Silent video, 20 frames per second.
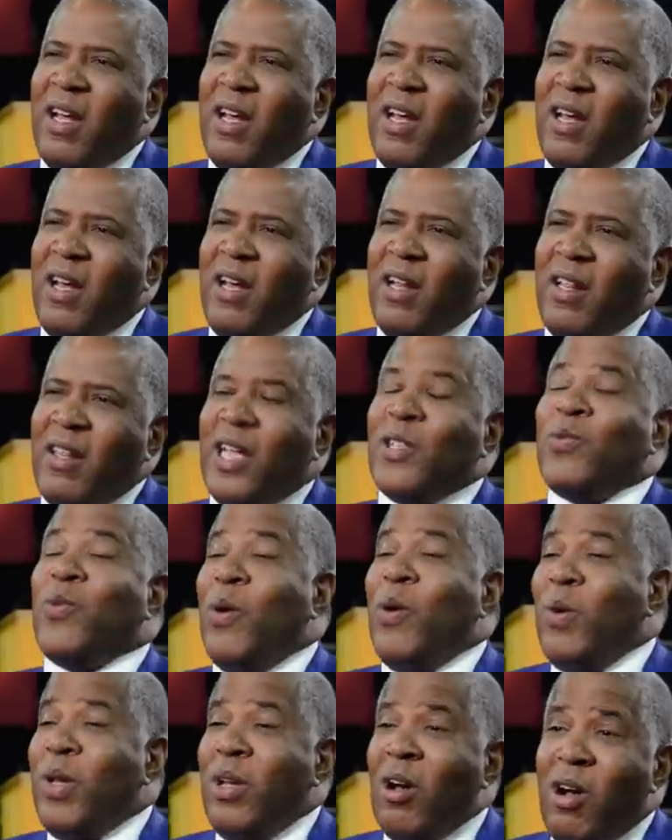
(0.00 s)
uh, that's
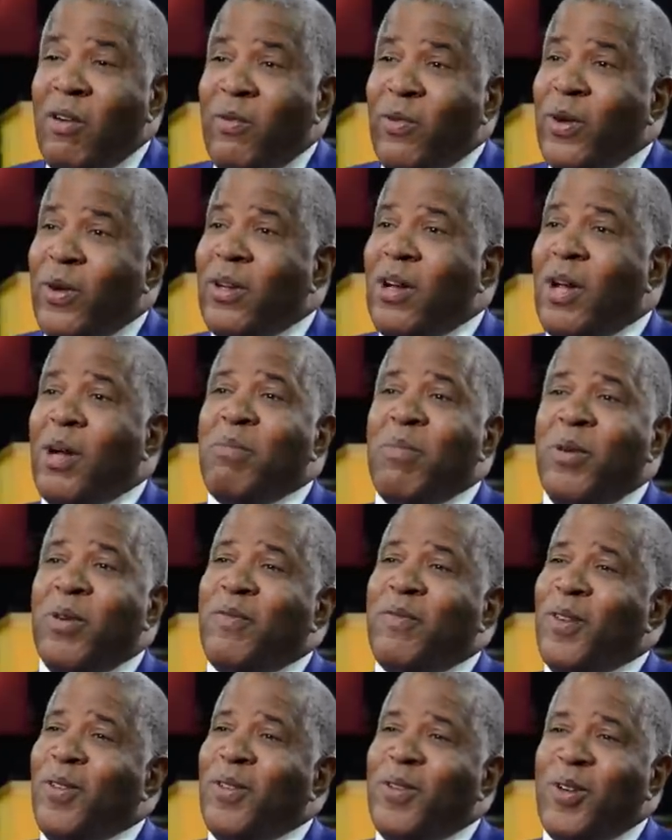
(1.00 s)
why we offer in our
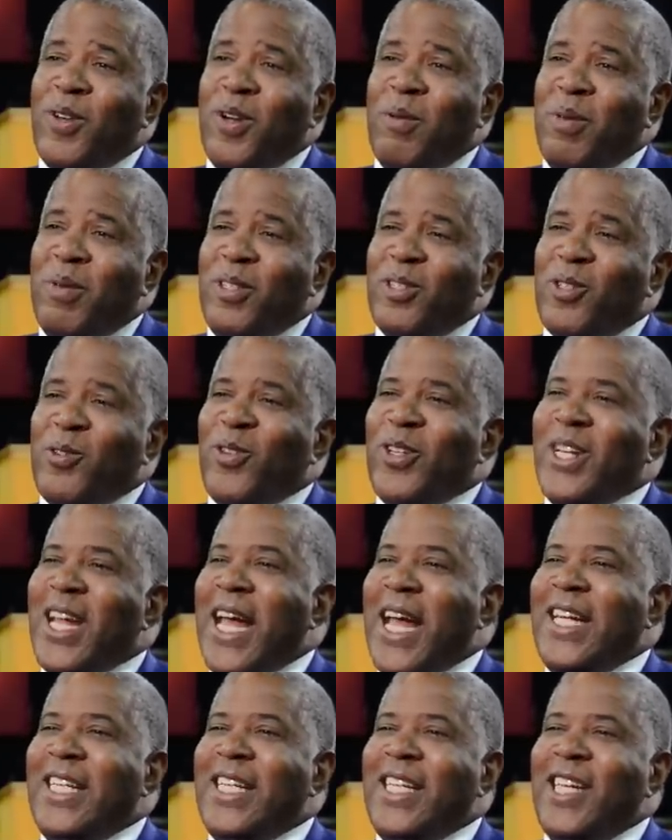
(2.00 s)
portfolio companies over
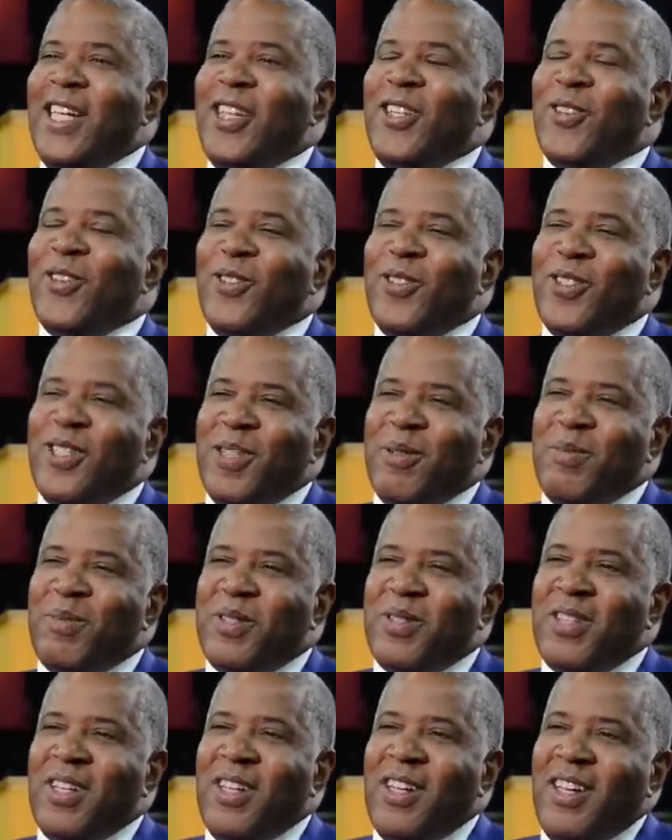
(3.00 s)
ninety
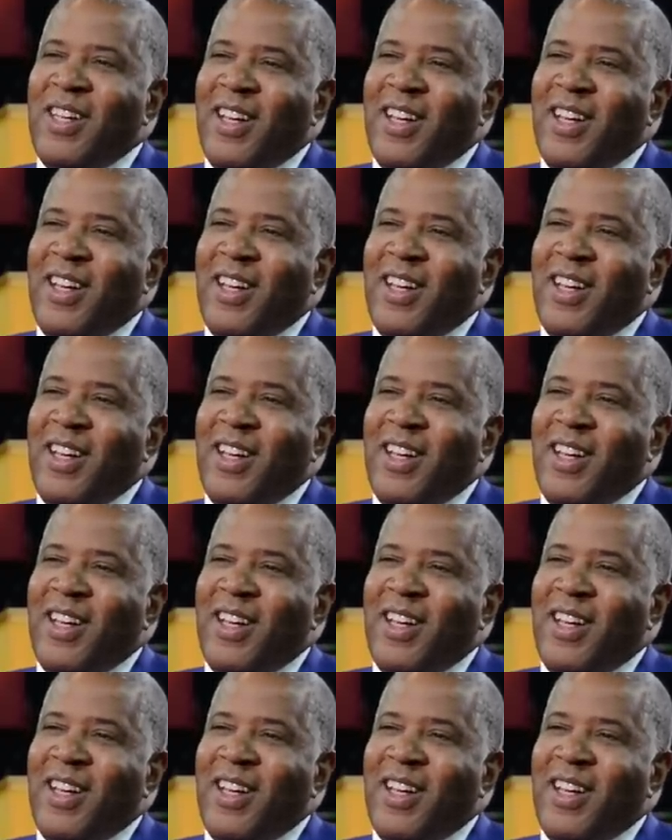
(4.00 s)
internships